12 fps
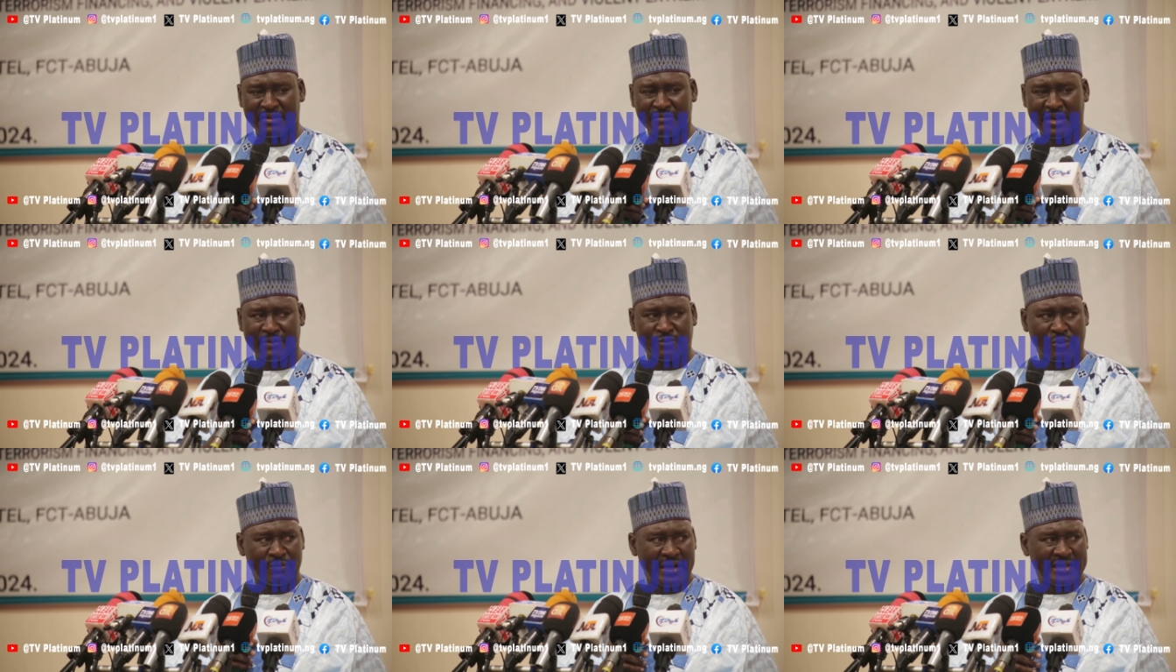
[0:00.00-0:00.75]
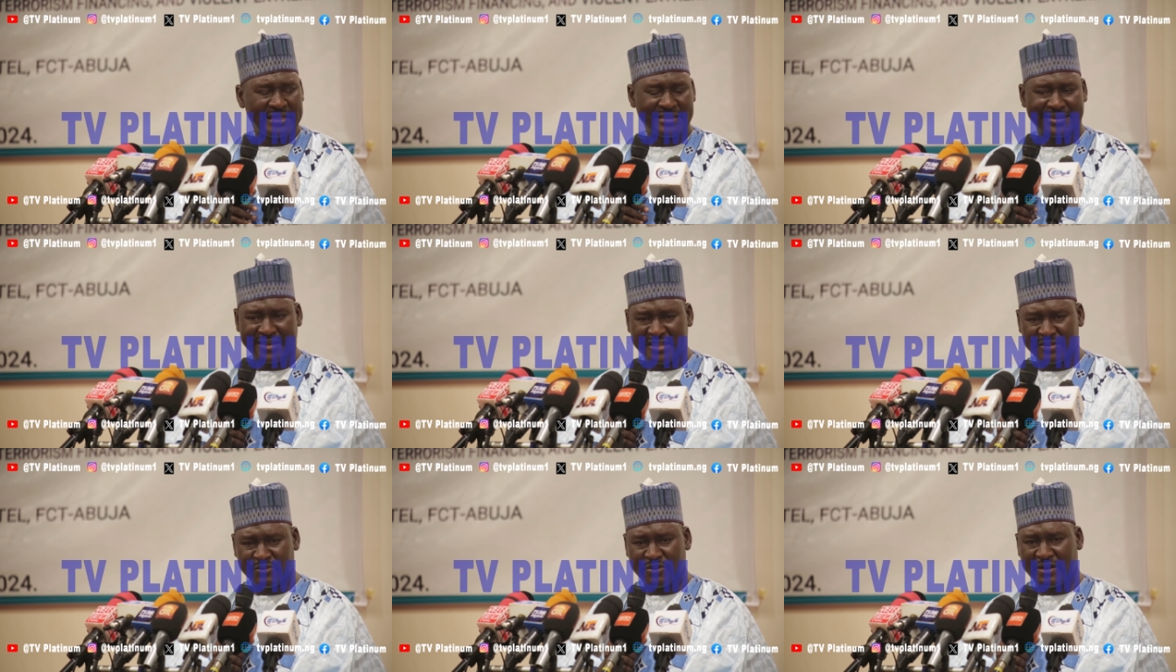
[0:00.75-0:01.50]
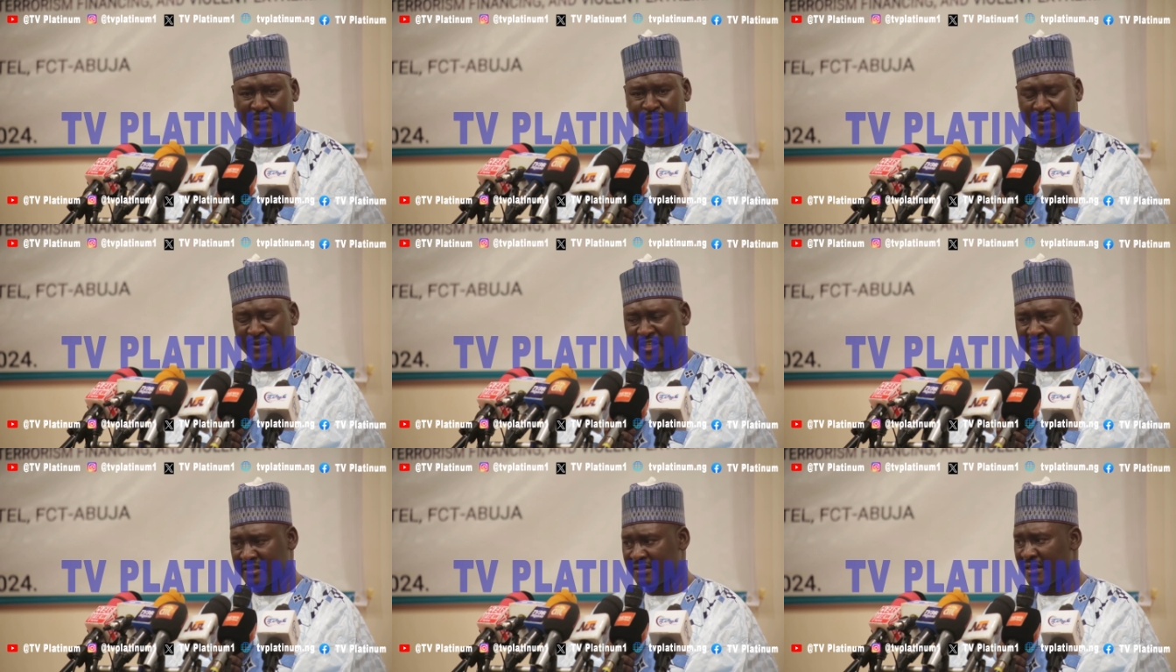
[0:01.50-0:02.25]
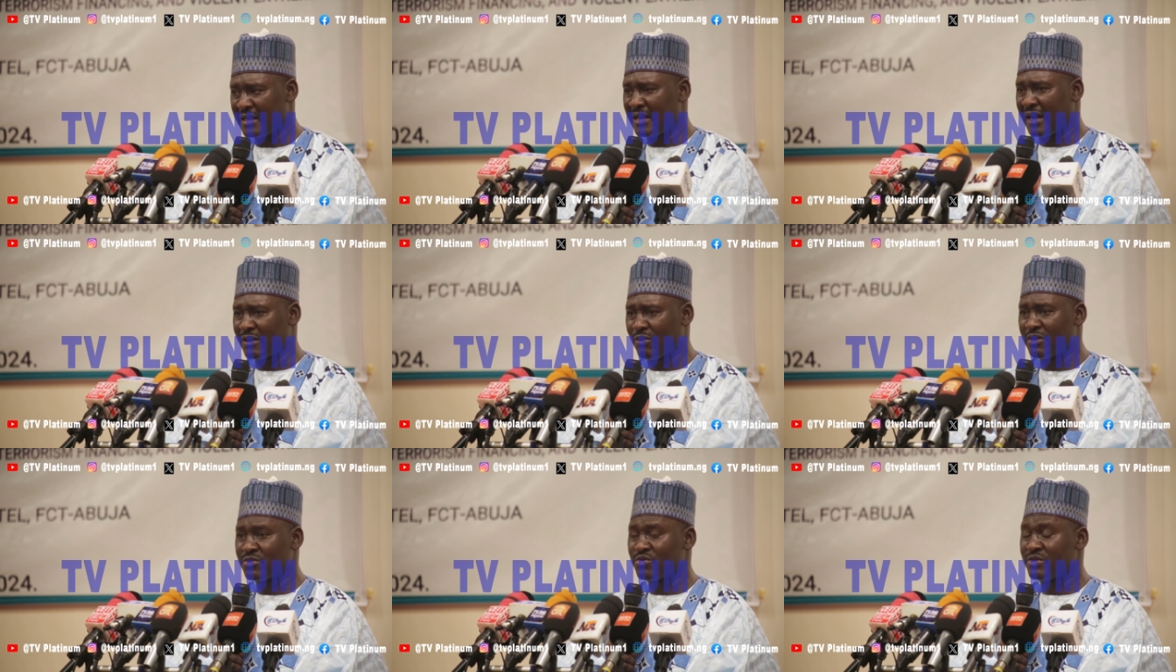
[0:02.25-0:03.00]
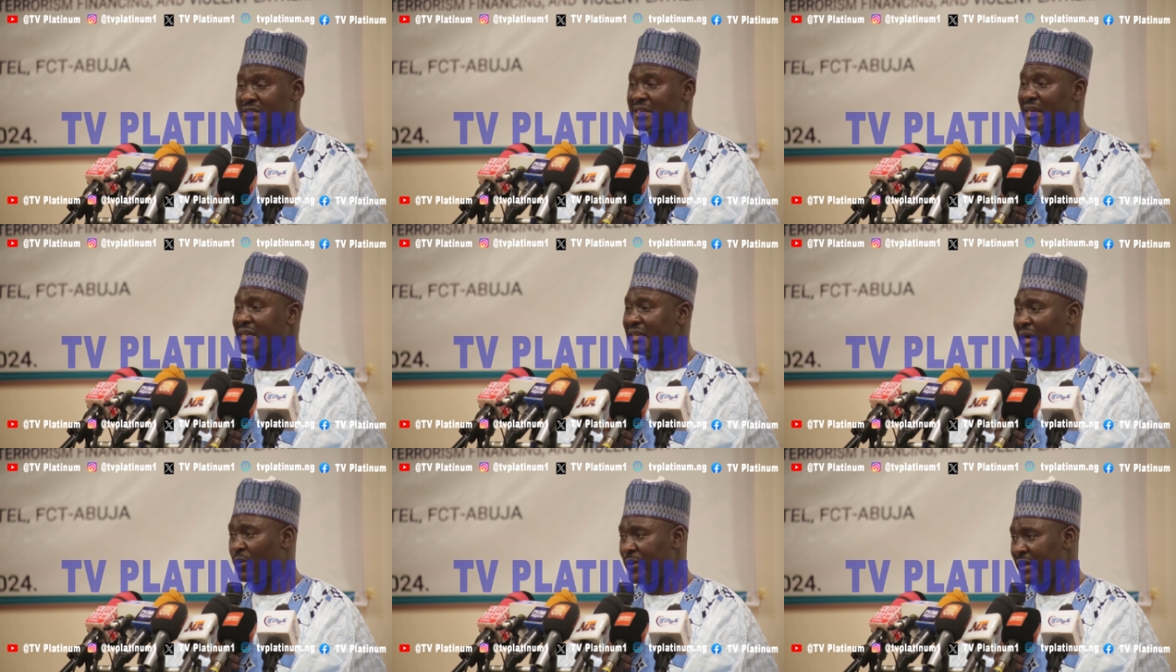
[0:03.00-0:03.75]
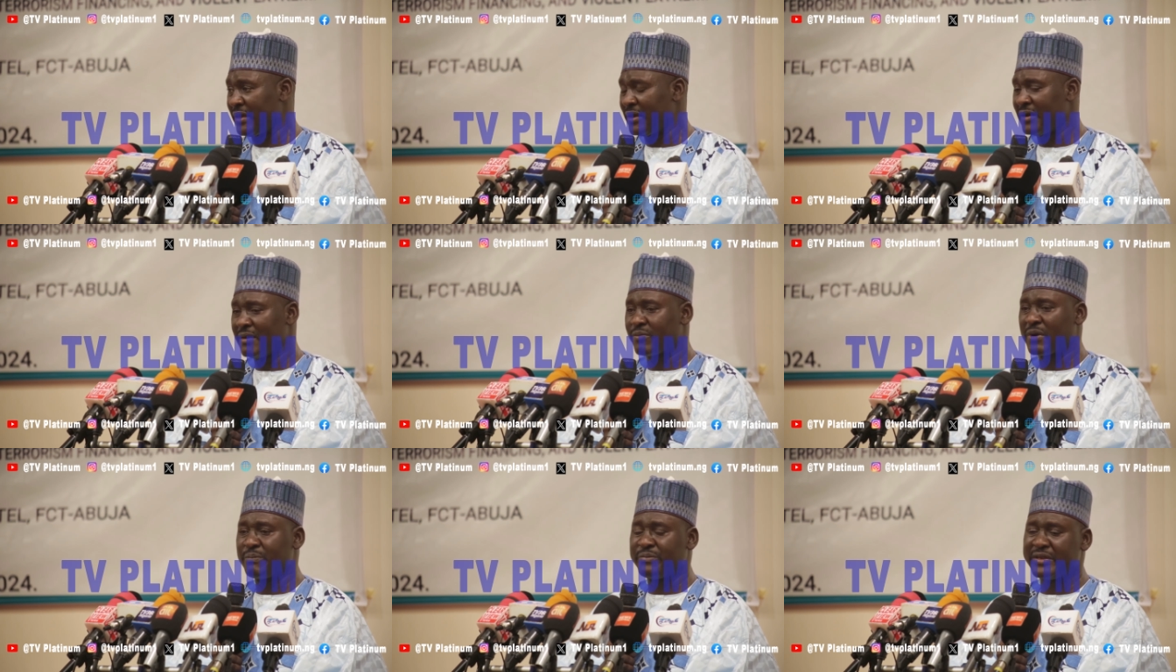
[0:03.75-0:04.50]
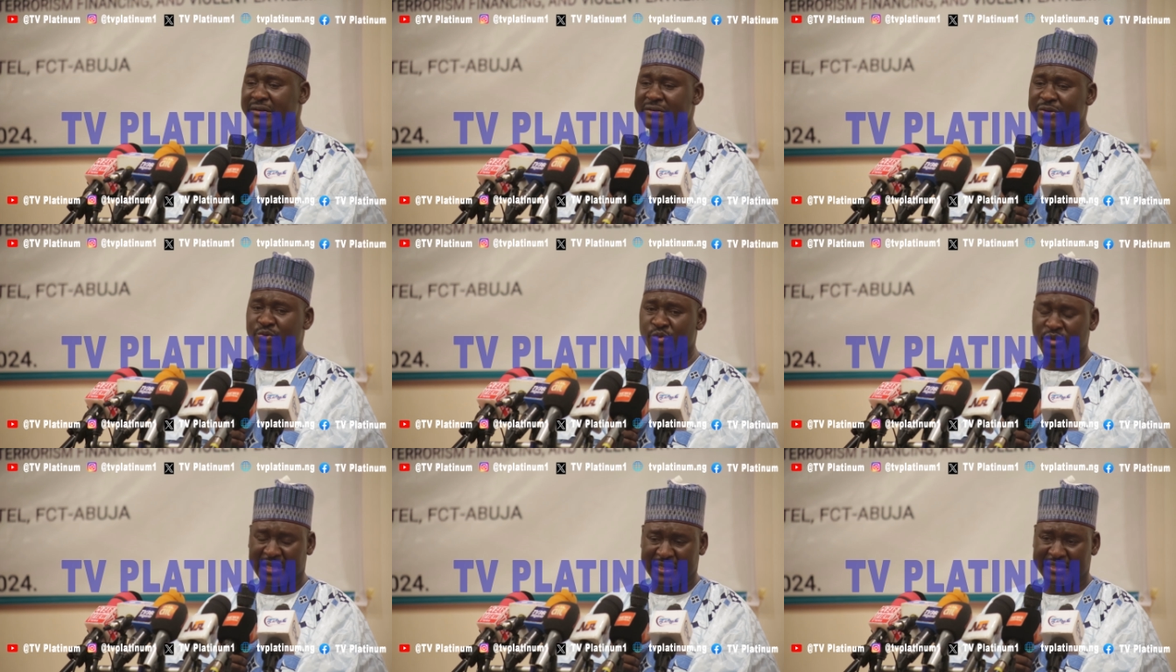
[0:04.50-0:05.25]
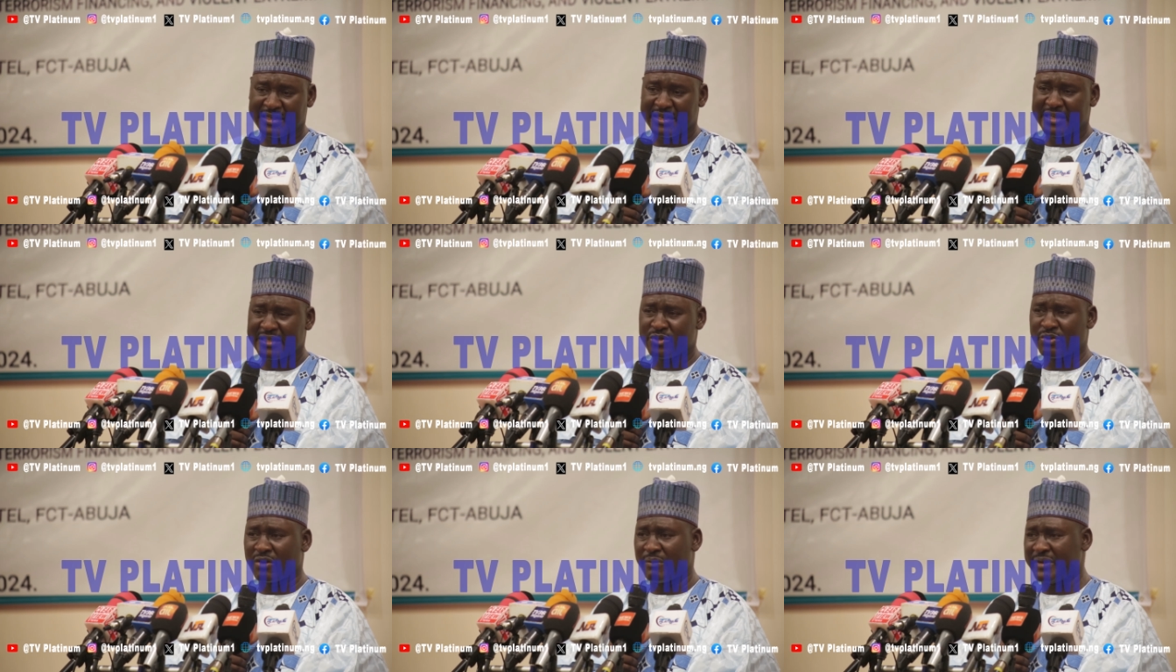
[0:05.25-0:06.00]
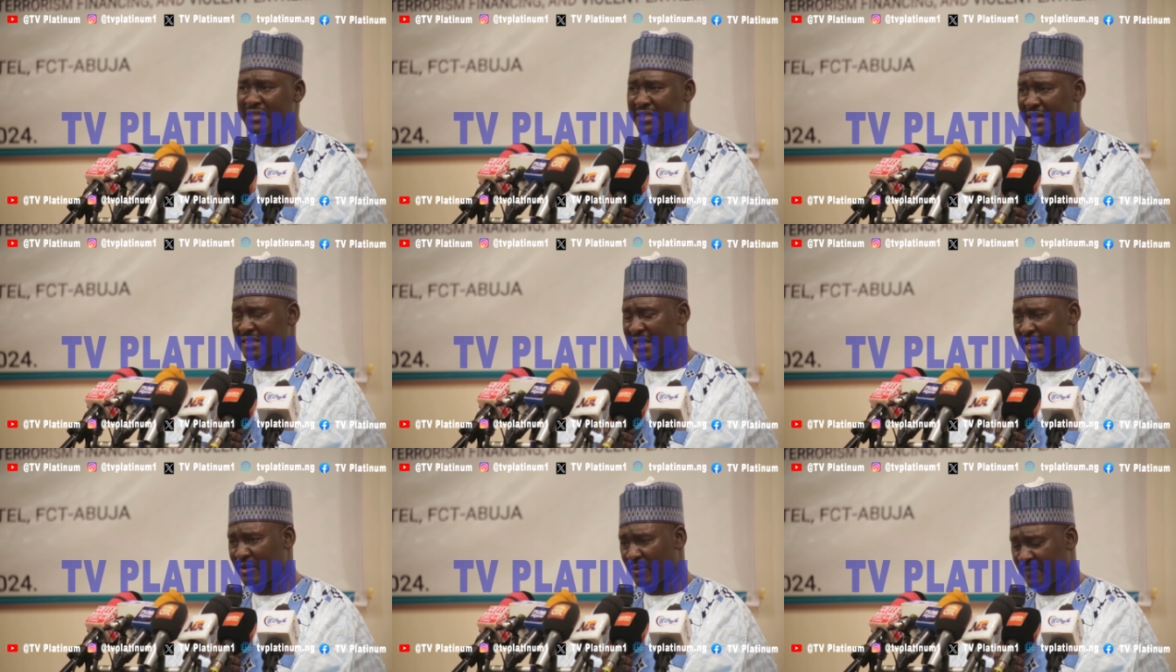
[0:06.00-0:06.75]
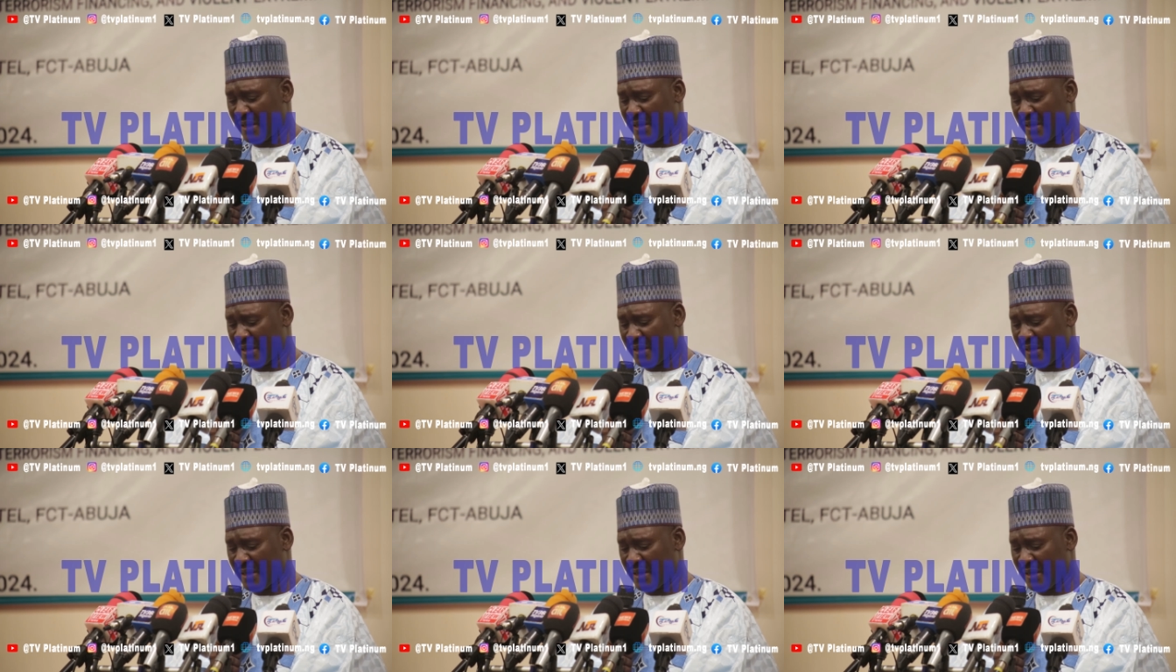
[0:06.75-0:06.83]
by providing credible information and also staying away from being recruited to commit such kind of